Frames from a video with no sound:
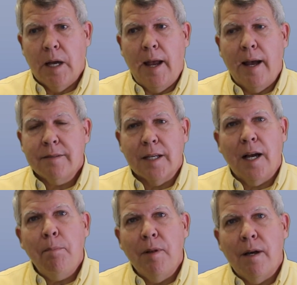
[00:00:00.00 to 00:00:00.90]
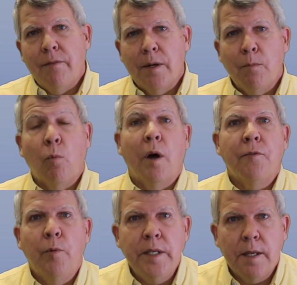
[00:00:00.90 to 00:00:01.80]
I asked a couple of them, what
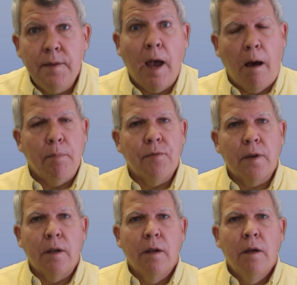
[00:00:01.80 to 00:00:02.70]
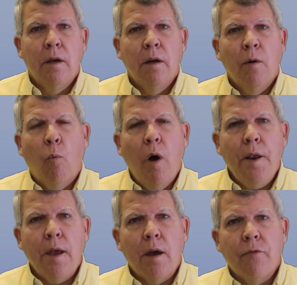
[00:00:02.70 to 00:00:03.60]
if we did the opposite?
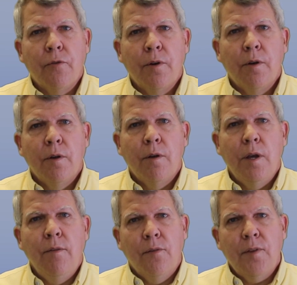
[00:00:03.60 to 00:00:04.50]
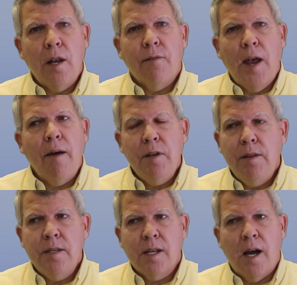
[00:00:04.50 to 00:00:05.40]
What if instead of having
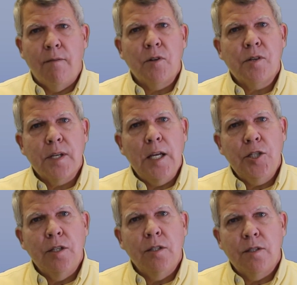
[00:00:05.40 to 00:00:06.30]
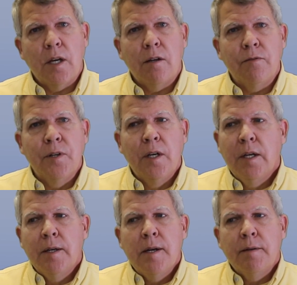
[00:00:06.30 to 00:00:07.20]
these conversations of
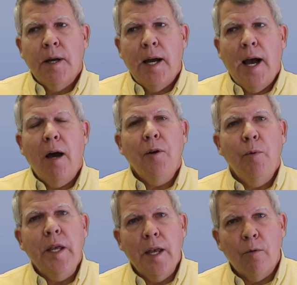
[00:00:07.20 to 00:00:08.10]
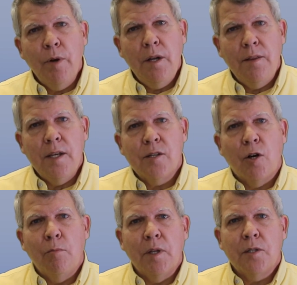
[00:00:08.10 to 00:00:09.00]
how do we get rid of these
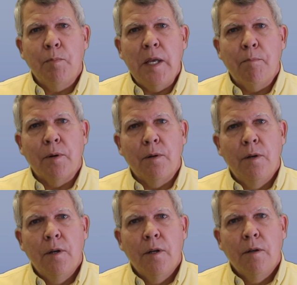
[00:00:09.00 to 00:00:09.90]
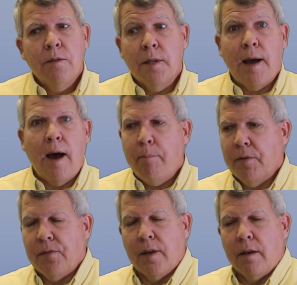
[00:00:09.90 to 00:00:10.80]
homeless people to the
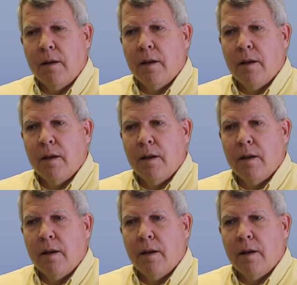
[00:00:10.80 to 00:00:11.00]
opposite?